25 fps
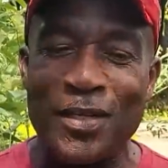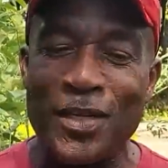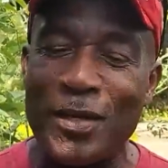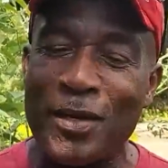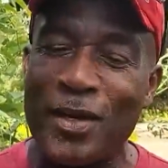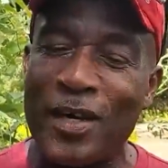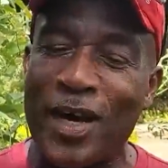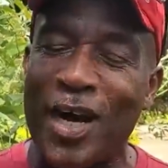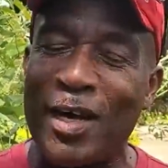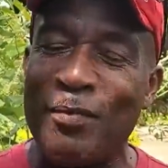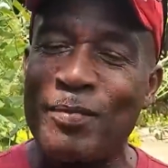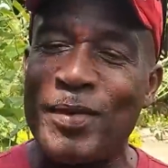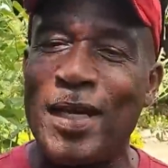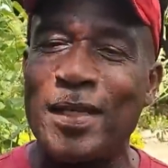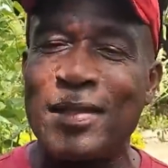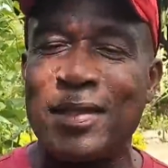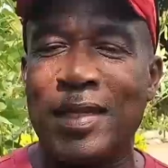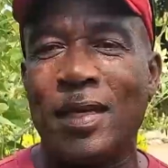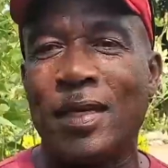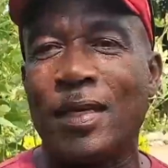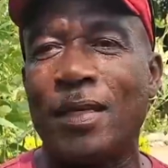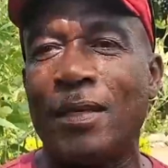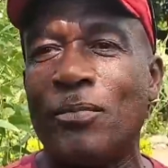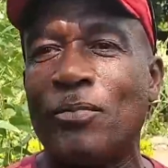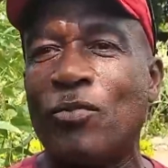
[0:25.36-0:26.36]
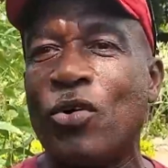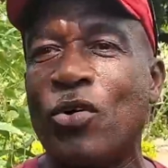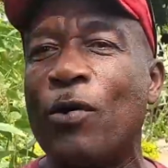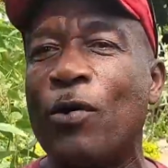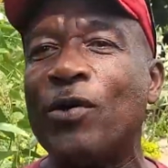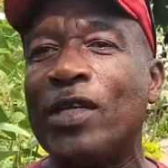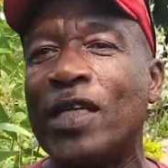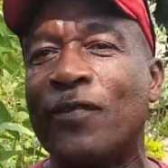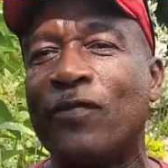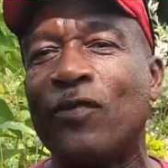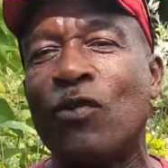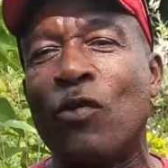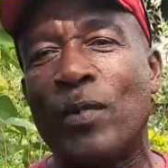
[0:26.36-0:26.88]
he called me and said, boy, we
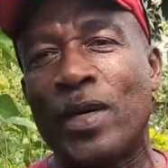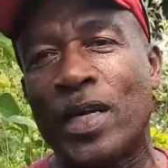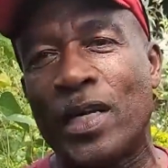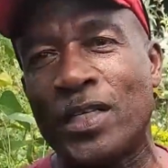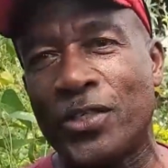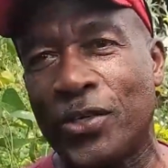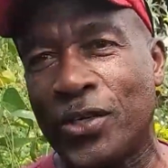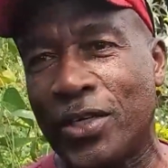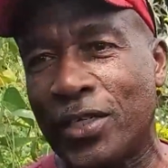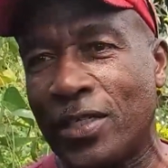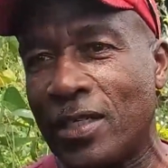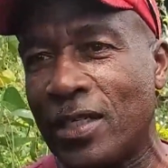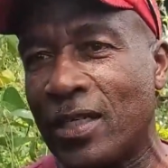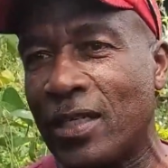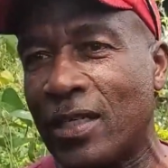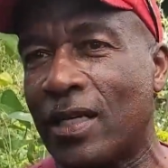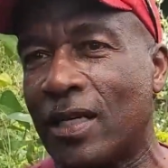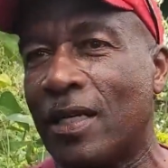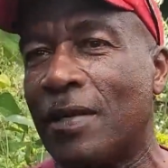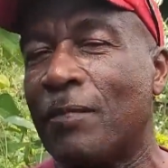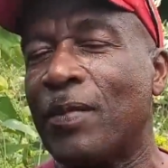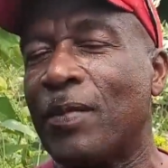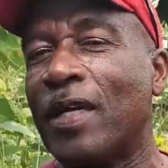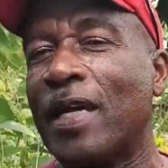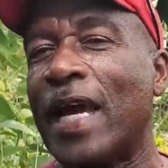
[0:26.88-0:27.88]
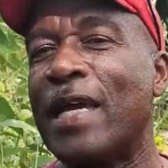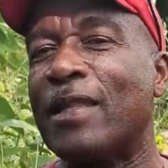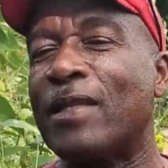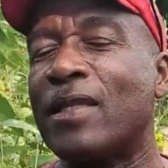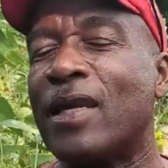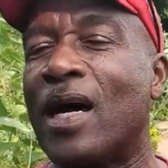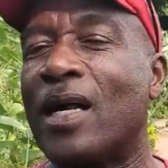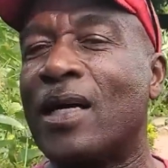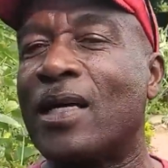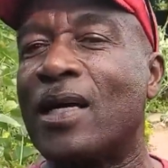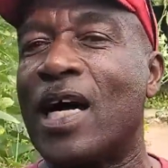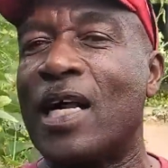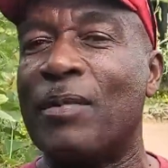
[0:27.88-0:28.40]
need to open my church. Guys
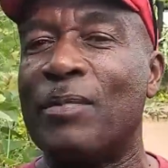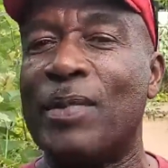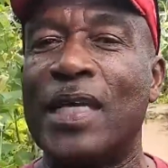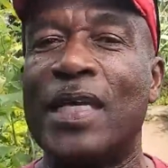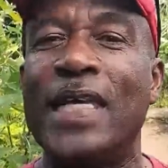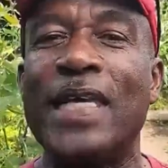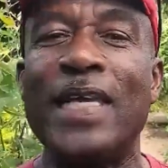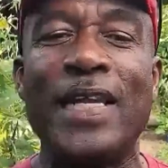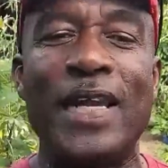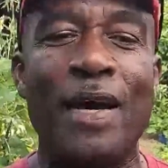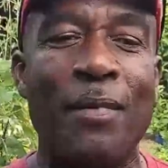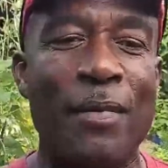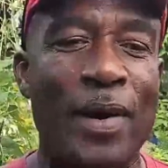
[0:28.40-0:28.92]
start calling me healer,